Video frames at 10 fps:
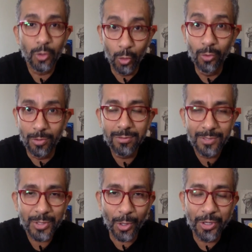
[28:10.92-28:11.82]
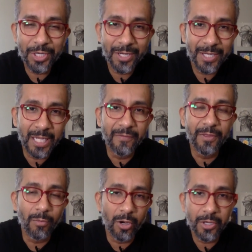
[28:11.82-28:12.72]
Google, search
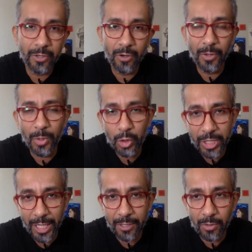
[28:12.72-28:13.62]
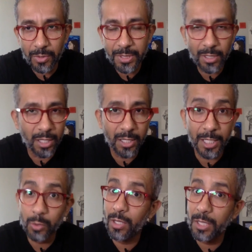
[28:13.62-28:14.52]
Teevee the Marketer on those channels,
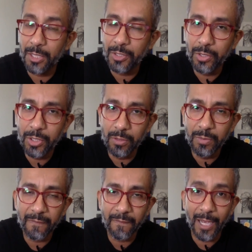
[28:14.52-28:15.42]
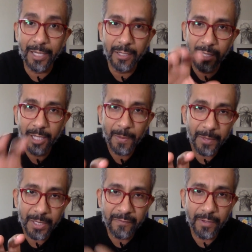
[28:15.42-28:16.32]
as well as on YouTube to find
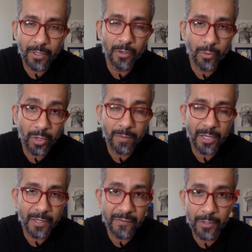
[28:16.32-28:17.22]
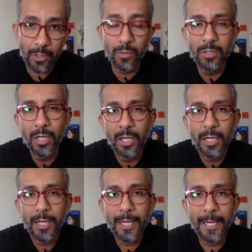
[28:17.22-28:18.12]
this video, the replay of this video,
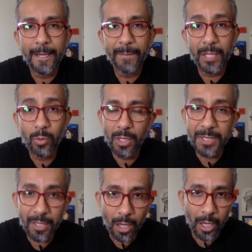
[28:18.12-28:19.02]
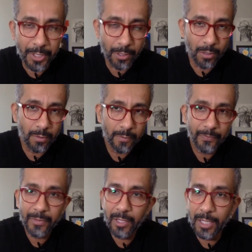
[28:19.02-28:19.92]
as well as the audio.
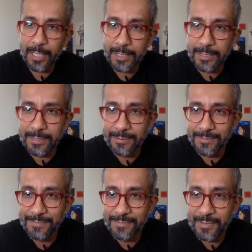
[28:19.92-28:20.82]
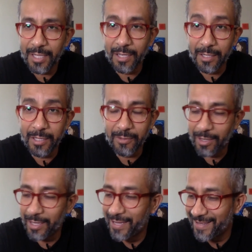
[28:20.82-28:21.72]
Yeah, I did,
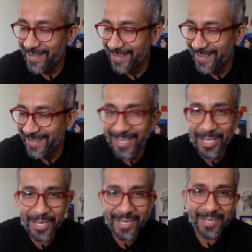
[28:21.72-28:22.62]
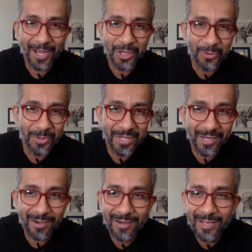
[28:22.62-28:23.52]
right? Tasha
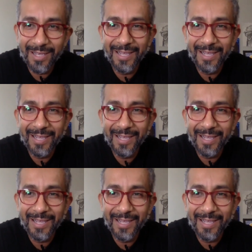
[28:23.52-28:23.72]
was there.